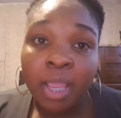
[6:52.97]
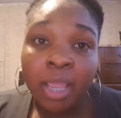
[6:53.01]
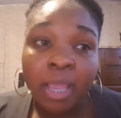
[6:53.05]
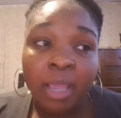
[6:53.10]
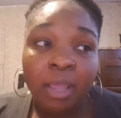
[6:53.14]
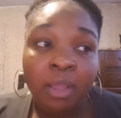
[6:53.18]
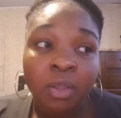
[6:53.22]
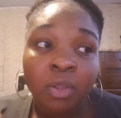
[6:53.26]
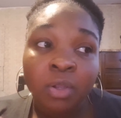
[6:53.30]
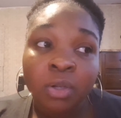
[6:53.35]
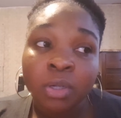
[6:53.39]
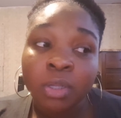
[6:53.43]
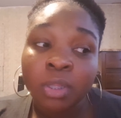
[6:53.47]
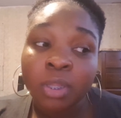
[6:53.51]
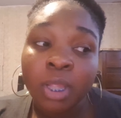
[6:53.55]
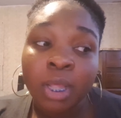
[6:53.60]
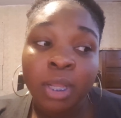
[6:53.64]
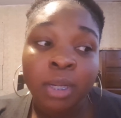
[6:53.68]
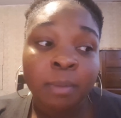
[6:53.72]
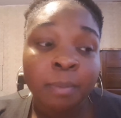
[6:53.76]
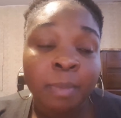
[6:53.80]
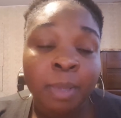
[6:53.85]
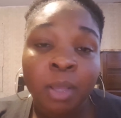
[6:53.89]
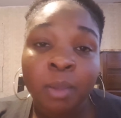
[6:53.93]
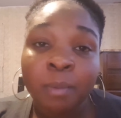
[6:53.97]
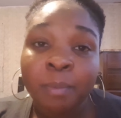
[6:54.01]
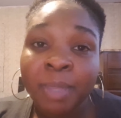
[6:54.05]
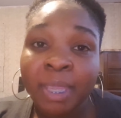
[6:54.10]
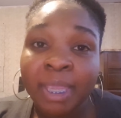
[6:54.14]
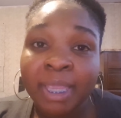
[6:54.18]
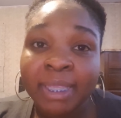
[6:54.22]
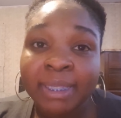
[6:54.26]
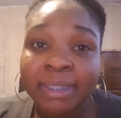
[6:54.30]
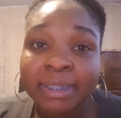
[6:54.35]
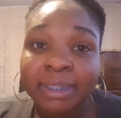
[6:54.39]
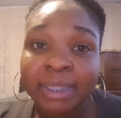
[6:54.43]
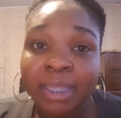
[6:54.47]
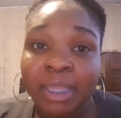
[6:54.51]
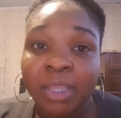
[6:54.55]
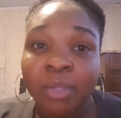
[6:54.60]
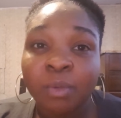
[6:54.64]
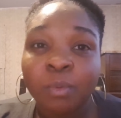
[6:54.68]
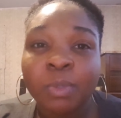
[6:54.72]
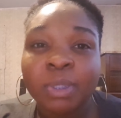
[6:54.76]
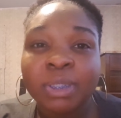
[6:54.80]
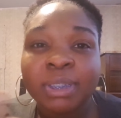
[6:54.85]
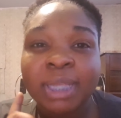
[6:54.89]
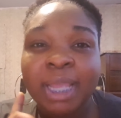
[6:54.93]
I heard a lot about
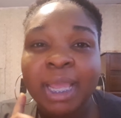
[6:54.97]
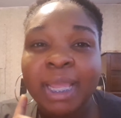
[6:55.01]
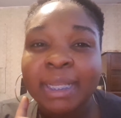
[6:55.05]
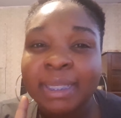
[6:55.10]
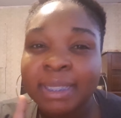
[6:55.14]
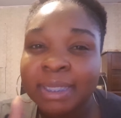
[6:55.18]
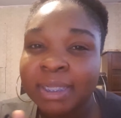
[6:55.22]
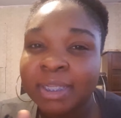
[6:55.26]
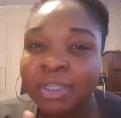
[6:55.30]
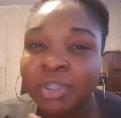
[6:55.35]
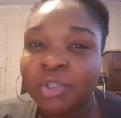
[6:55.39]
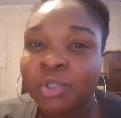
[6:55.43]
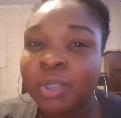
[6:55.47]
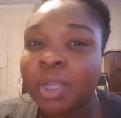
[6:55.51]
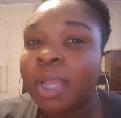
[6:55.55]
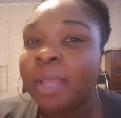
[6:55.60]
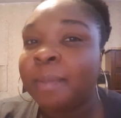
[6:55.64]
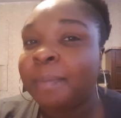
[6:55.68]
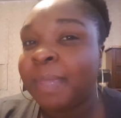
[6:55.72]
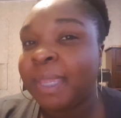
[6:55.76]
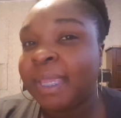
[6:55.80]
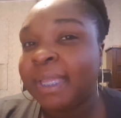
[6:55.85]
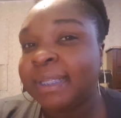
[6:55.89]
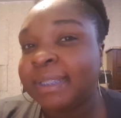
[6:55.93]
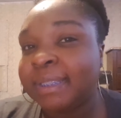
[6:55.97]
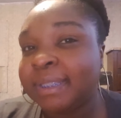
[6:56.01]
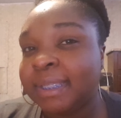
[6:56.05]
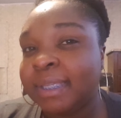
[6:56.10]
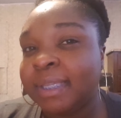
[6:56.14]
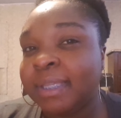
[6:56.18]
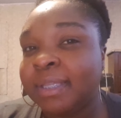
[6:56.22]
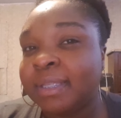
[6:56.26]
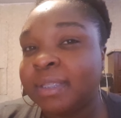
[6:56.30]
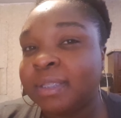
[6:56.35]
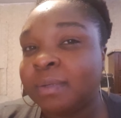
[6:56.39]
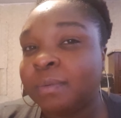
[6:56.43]
Pantene, which I did try Pantene.